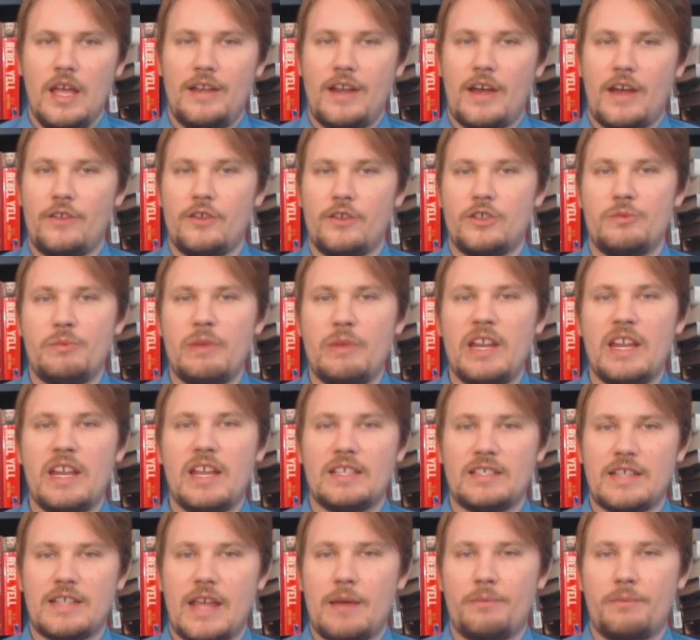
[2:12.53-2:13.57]
Now, there's many
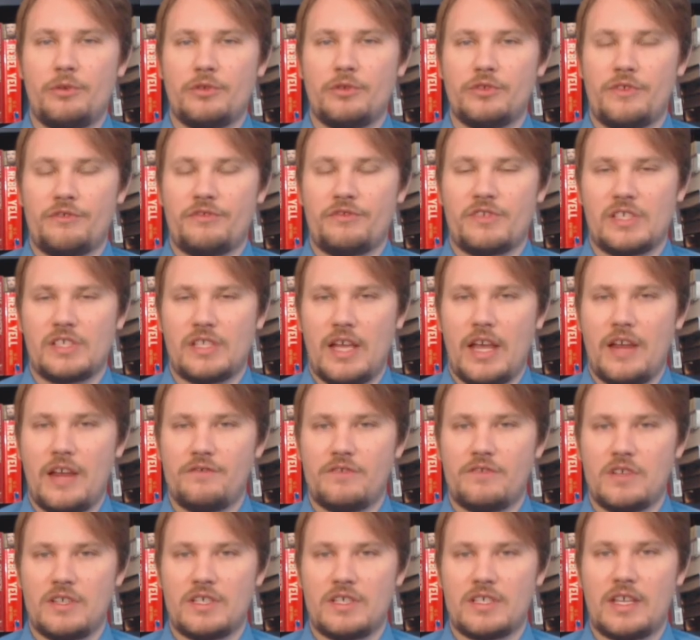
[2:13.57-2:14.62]
examples of
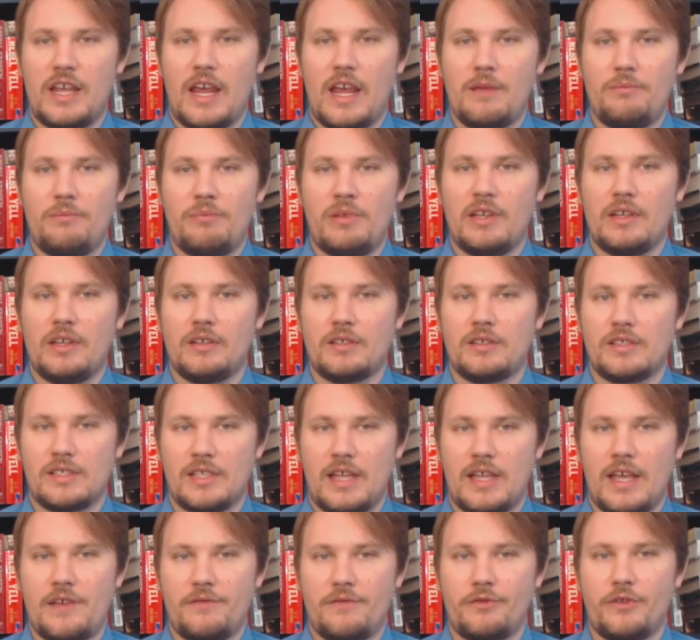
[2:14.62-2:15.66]
slaves escaping
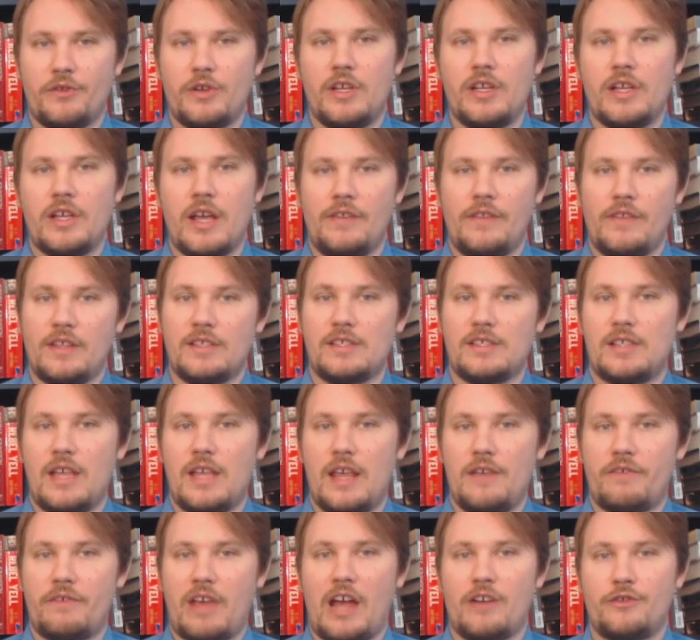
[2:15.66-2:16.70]
slavery and then
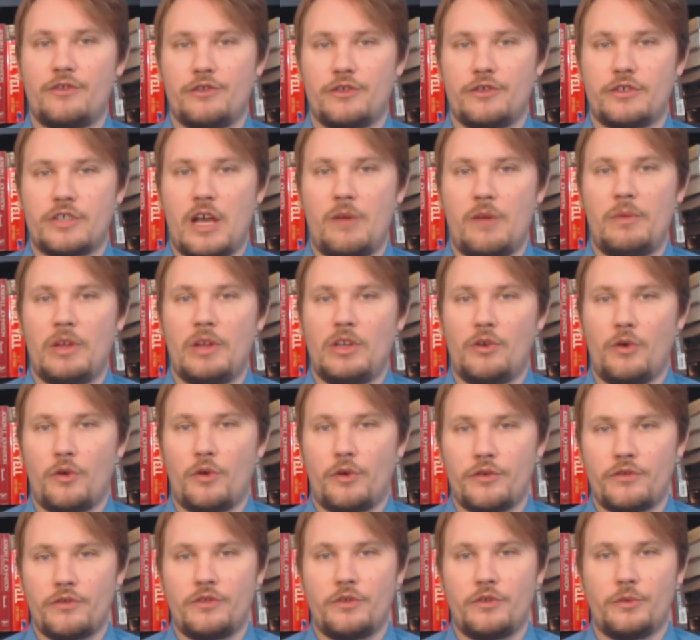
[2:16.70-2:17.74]
slave catchers coming
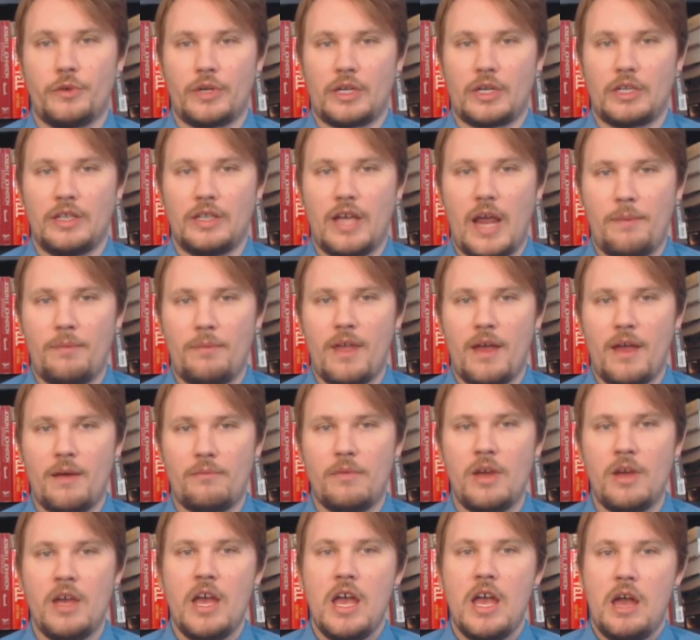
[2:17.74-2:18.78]
north to reclaim
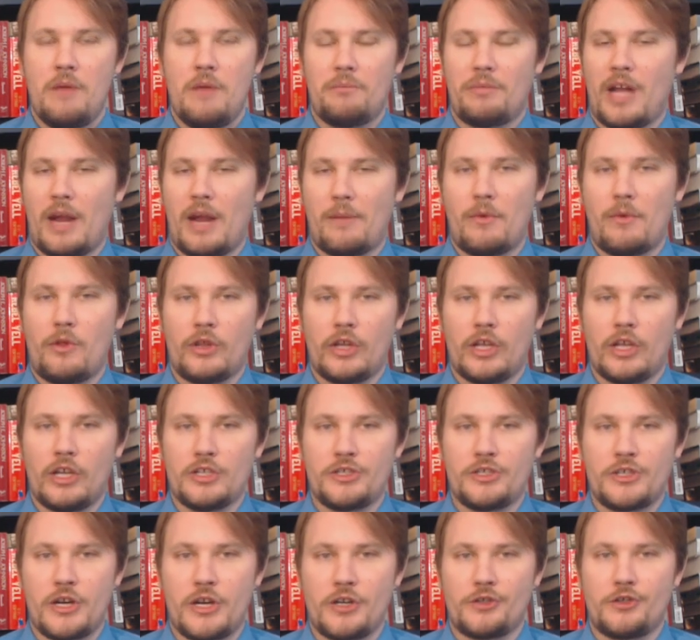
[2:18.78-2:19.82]
them, but I'm only going to
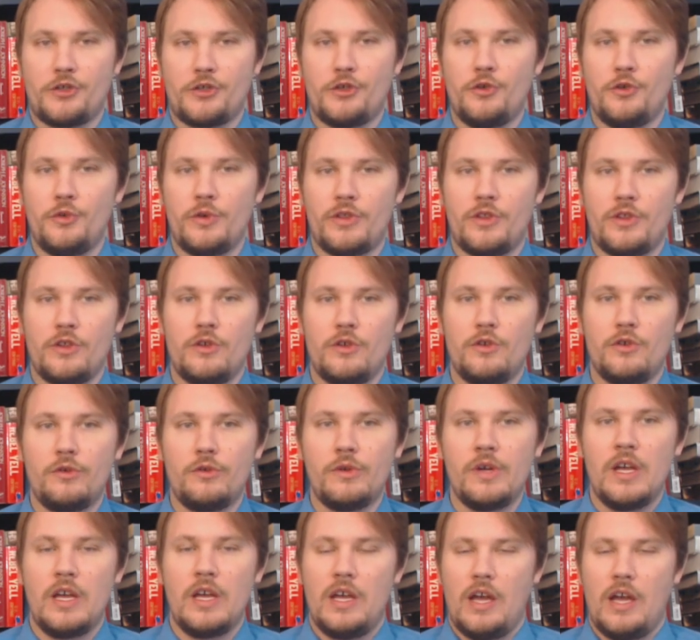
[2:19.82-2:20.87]
share two with
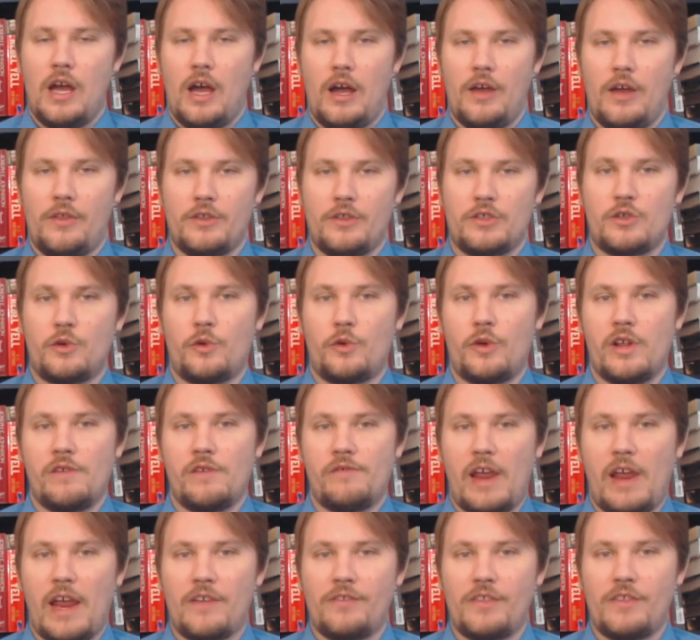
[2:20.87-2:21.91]
you, the story
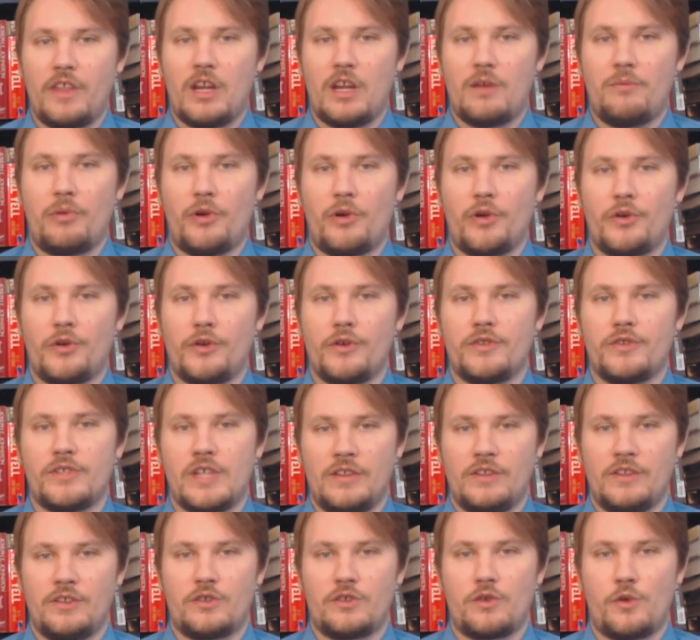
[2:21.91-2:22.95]
of Anthony Burns
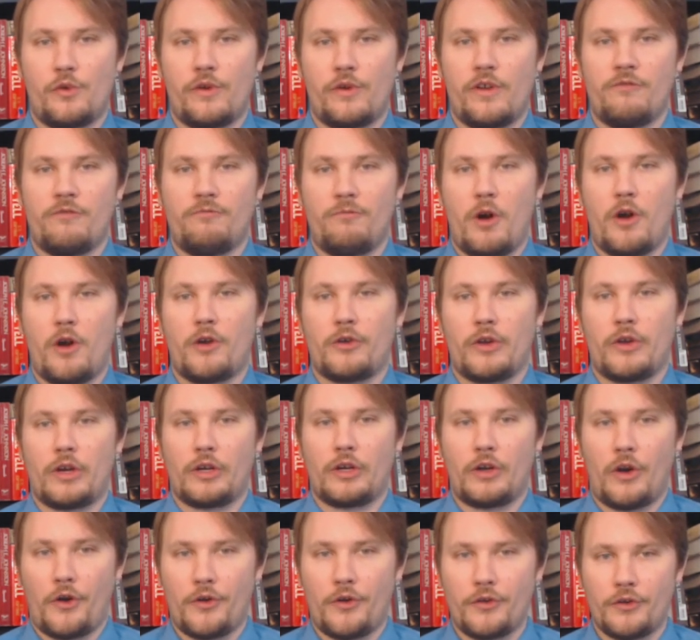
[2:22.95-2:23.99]
and the story of
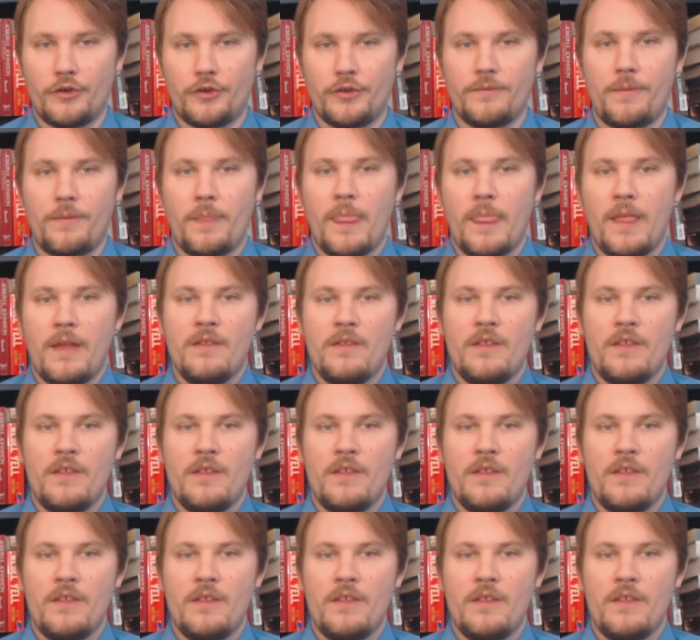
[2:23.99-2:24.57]
Margaret Garner.